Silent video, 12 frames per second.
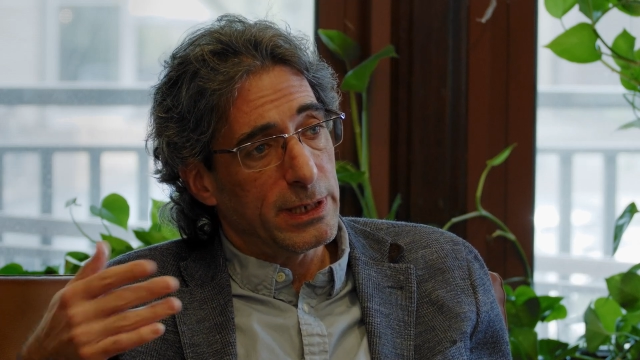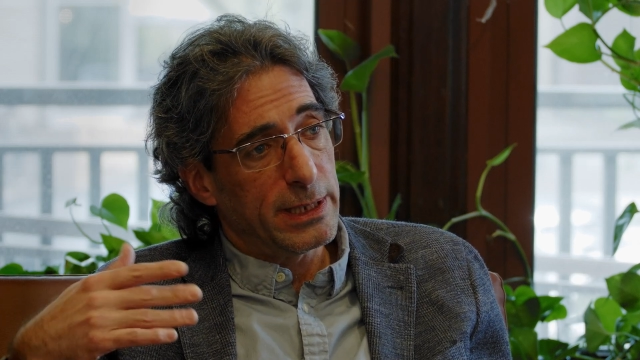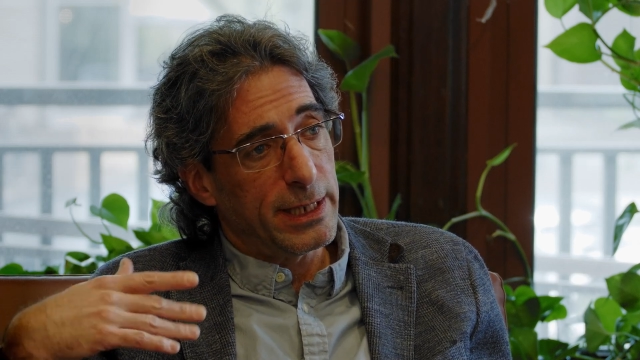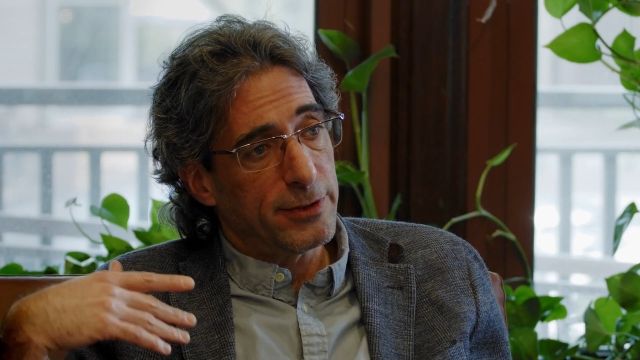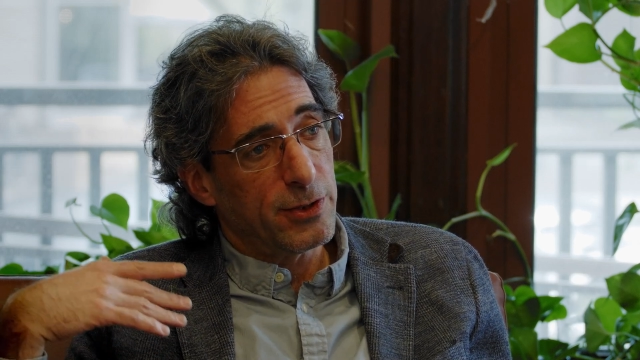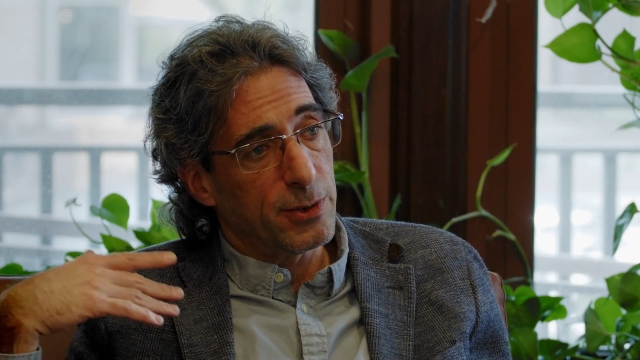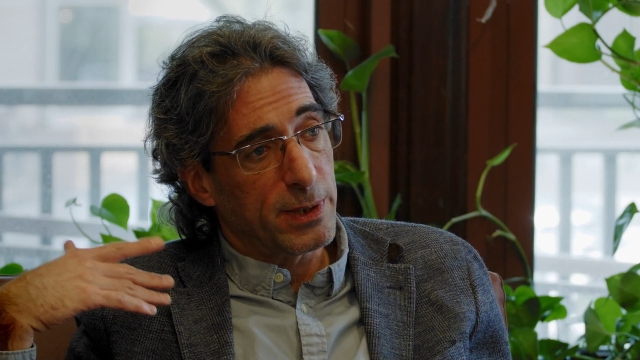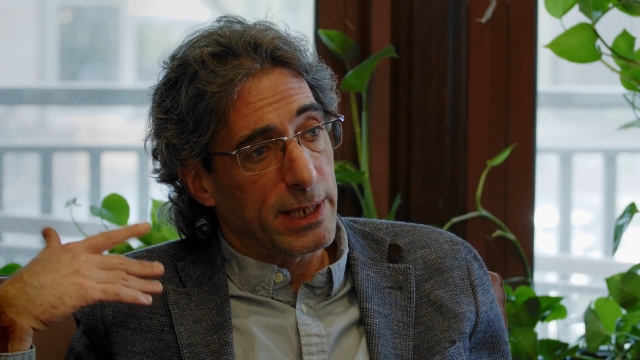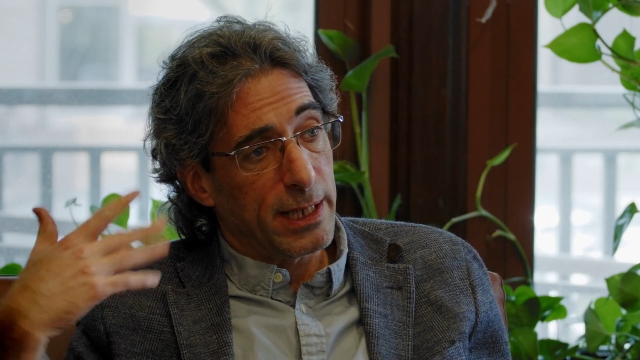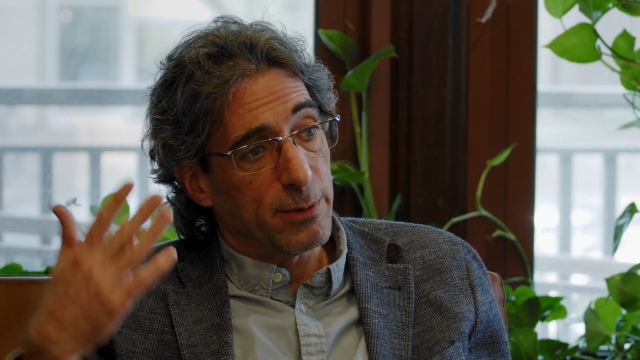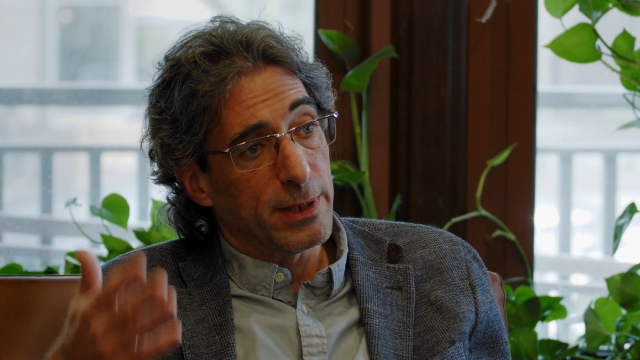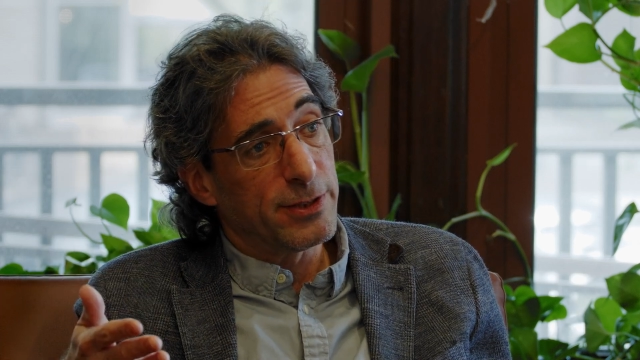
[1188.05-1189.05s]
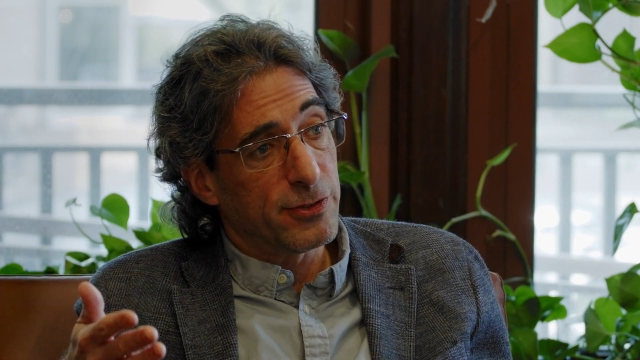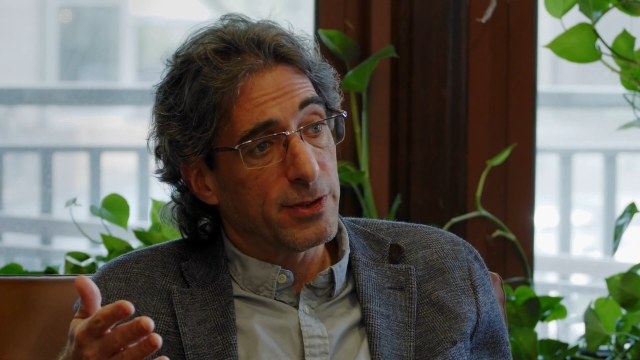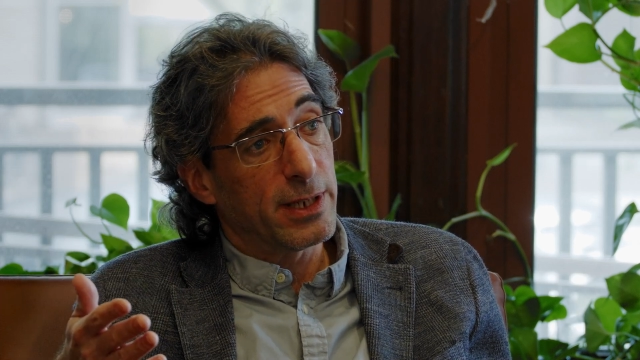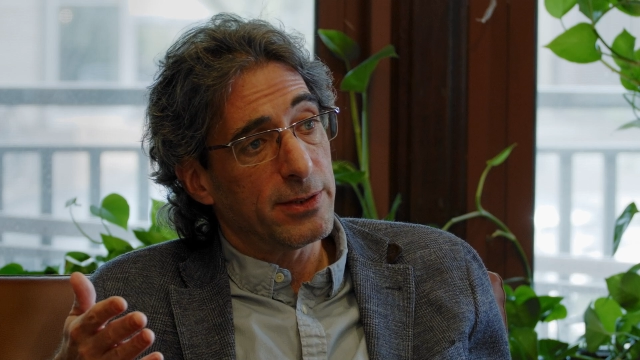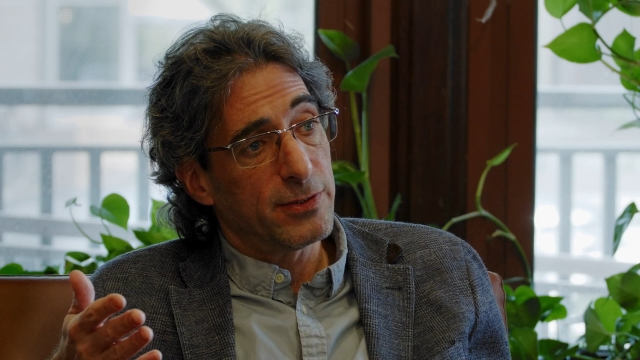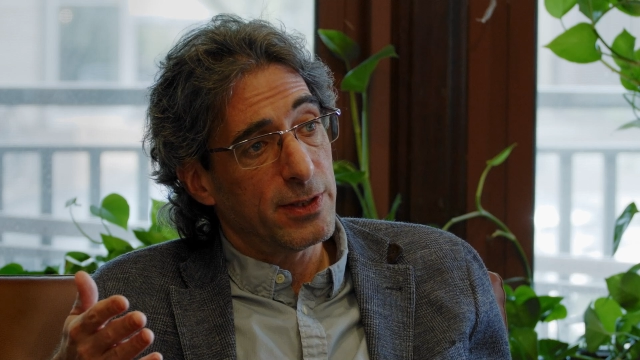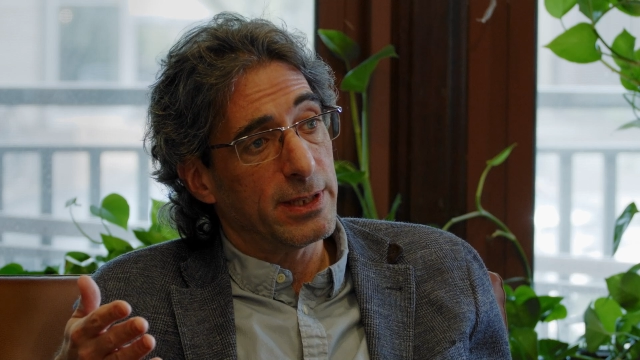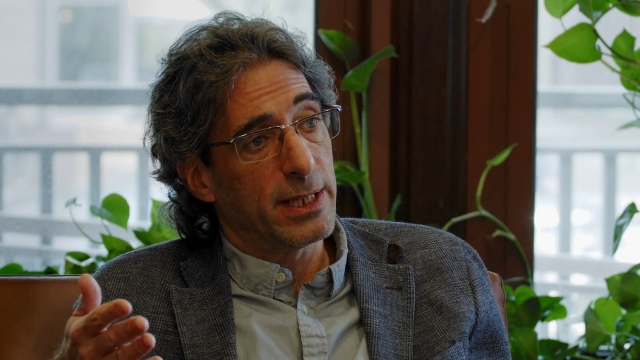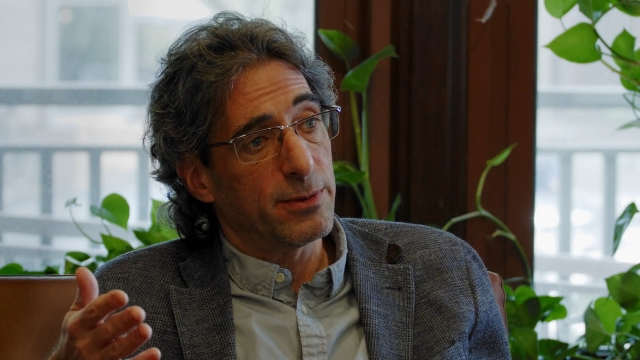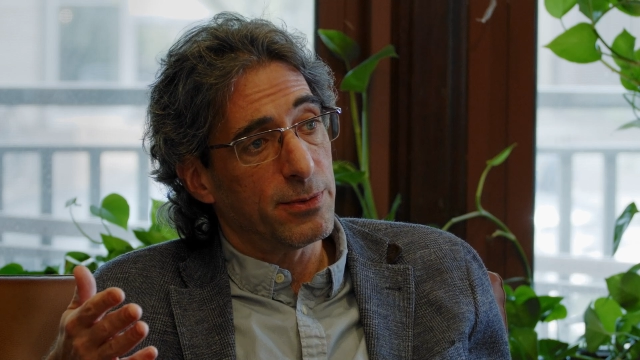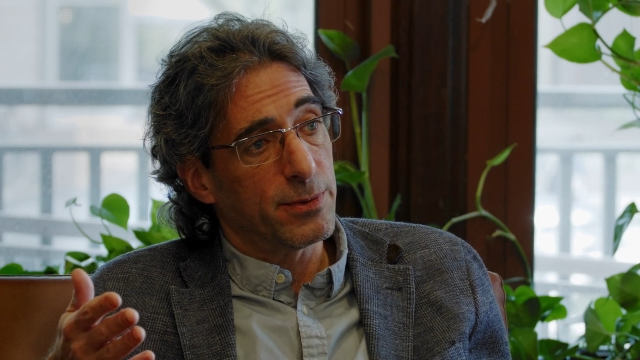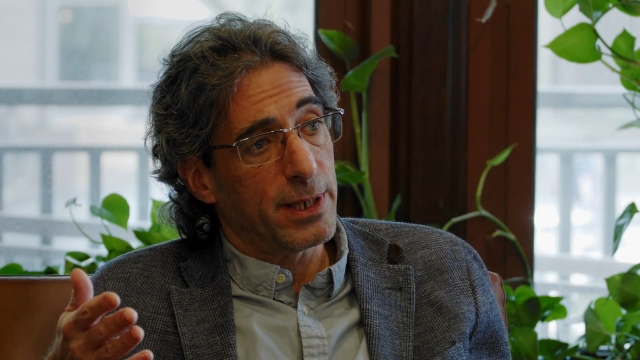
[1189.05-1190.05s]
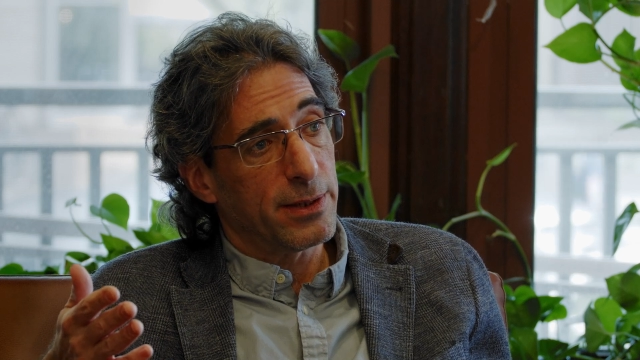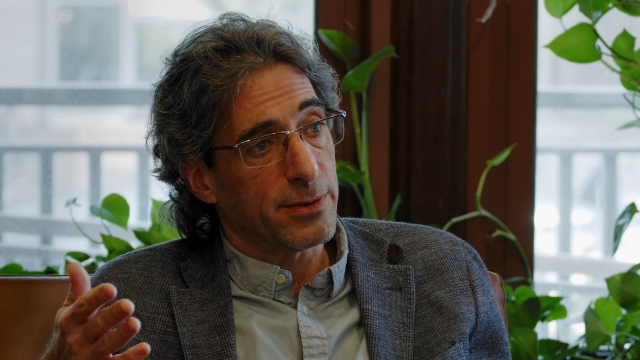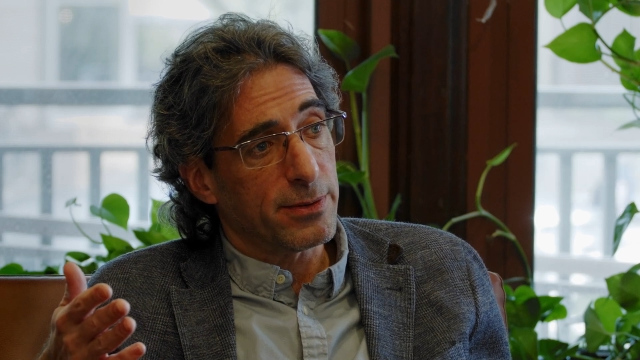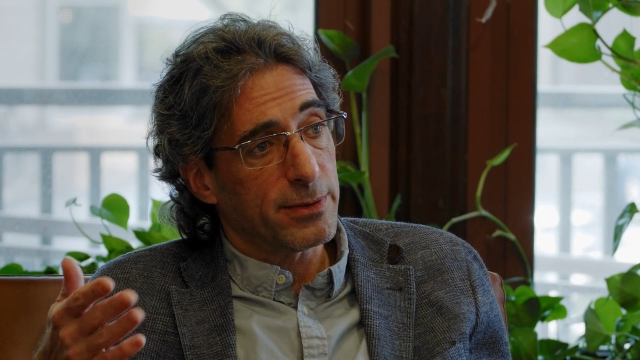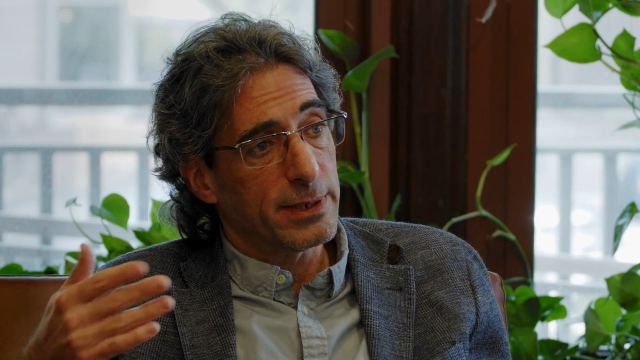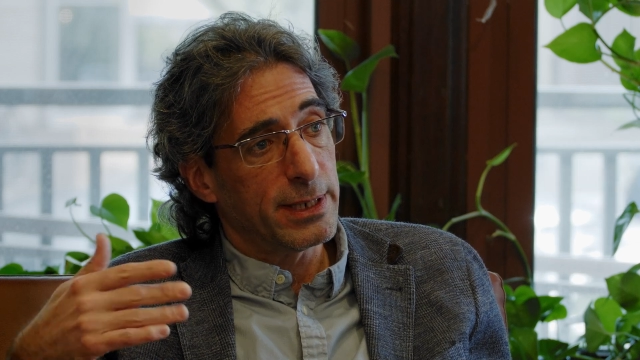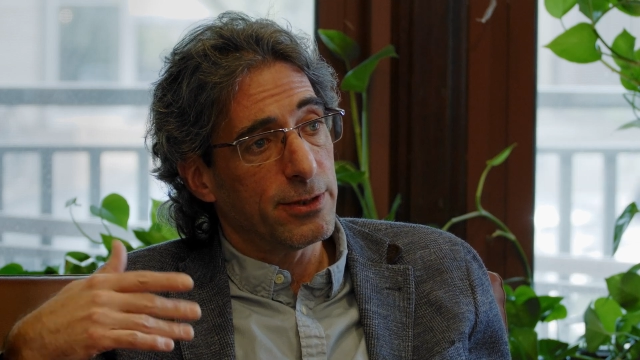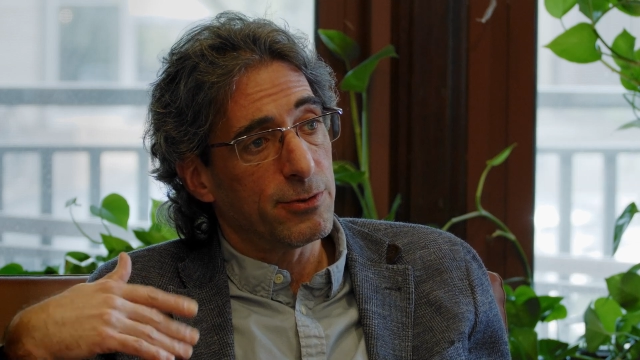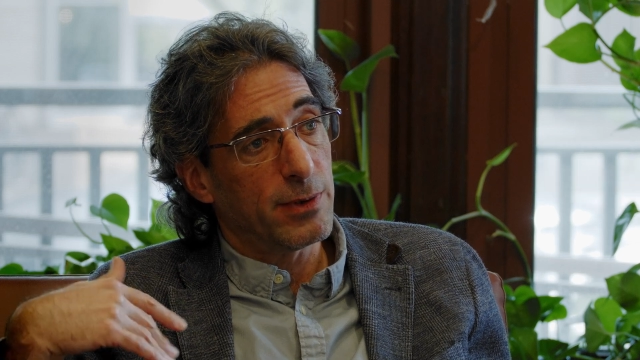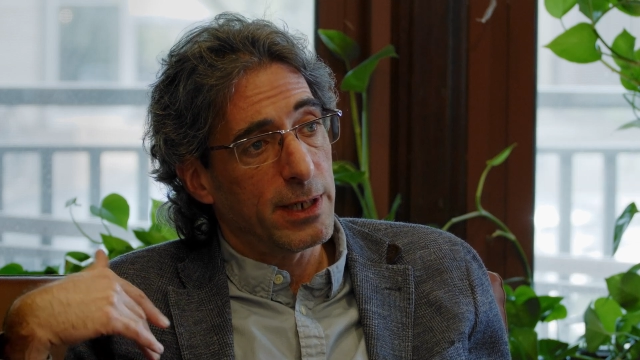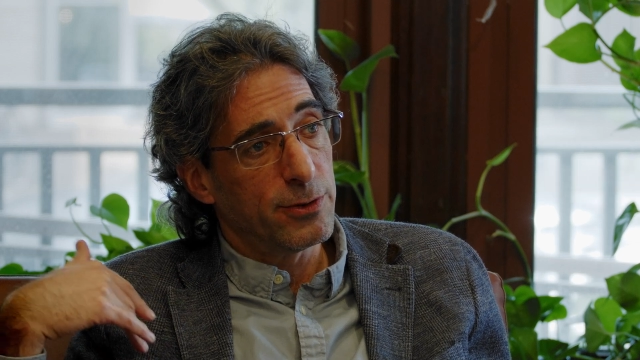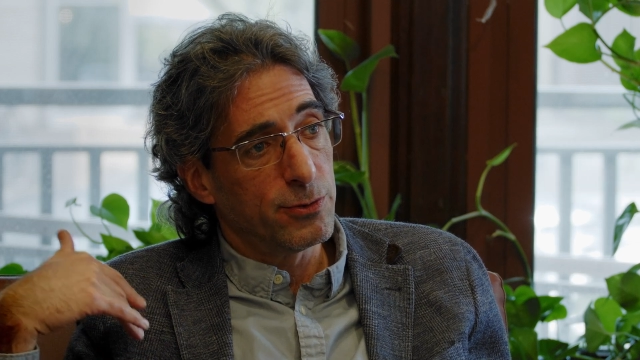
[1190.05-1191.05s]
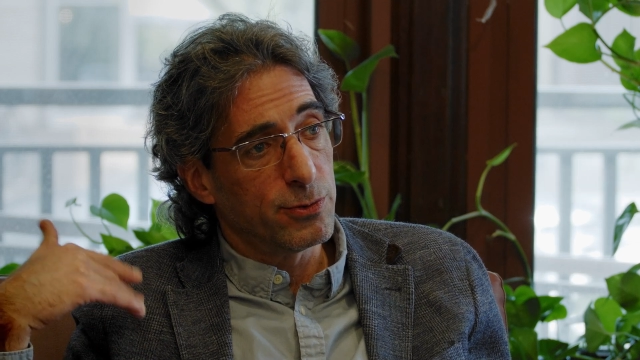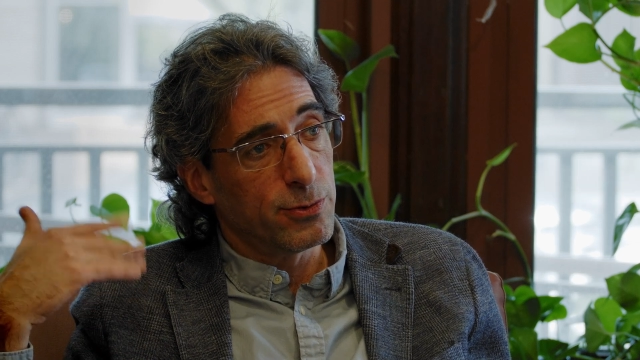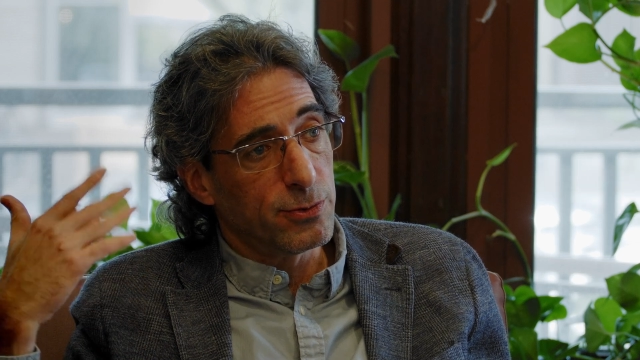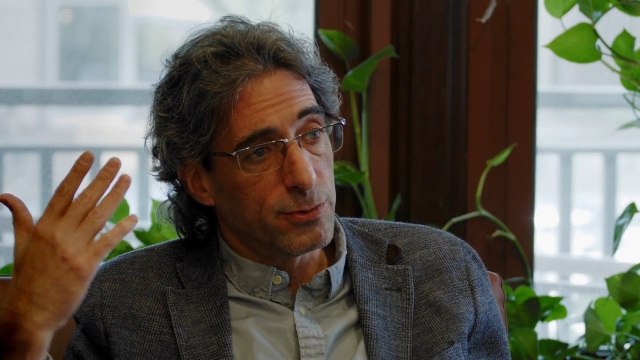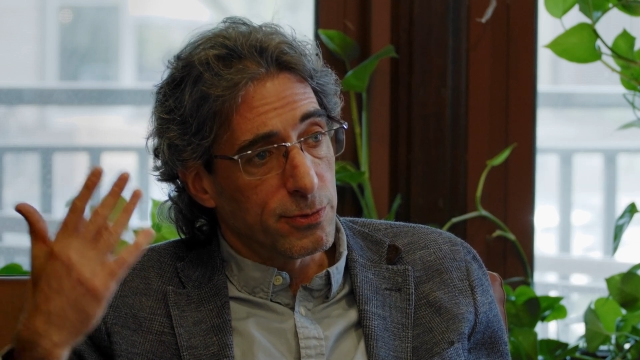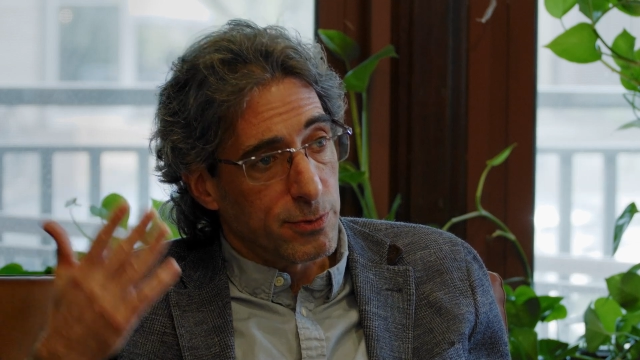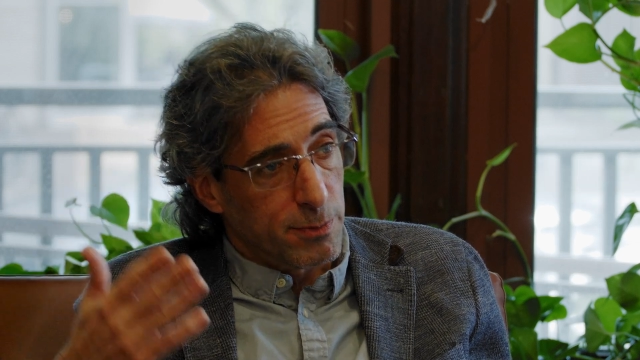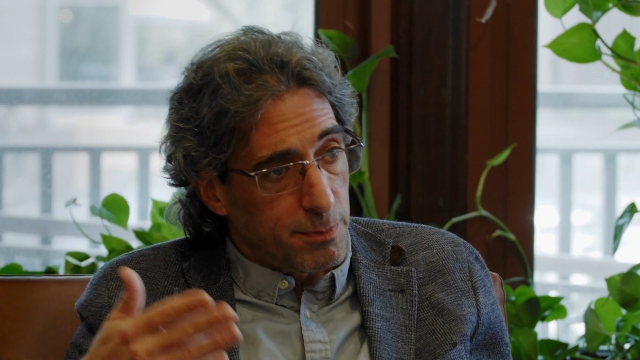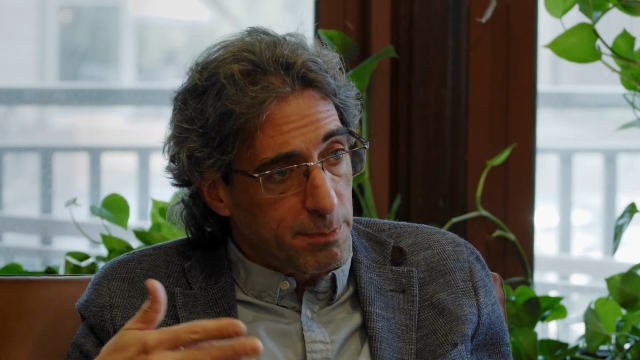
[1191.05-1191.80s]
and I say, okay, now let's sit down together and try to